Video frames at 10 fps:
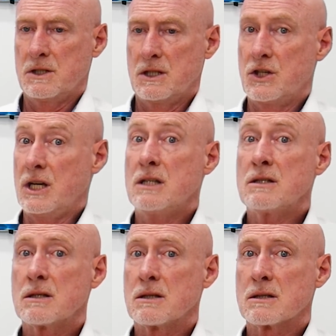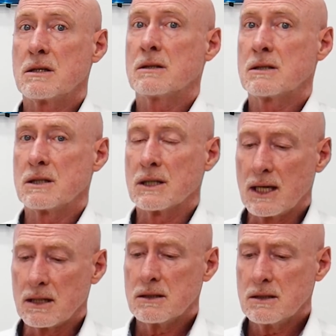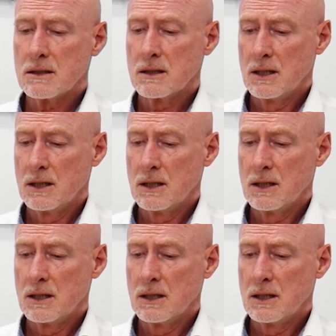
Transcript: suggest, consult an accountant